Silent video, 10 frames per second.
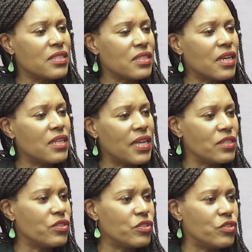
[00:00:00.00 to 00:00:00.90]
allow
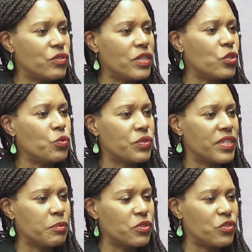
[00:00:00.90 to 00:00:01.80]
you to do that you weren't
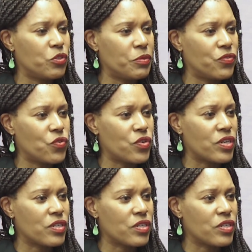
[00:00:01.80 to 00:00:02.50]
able to do before?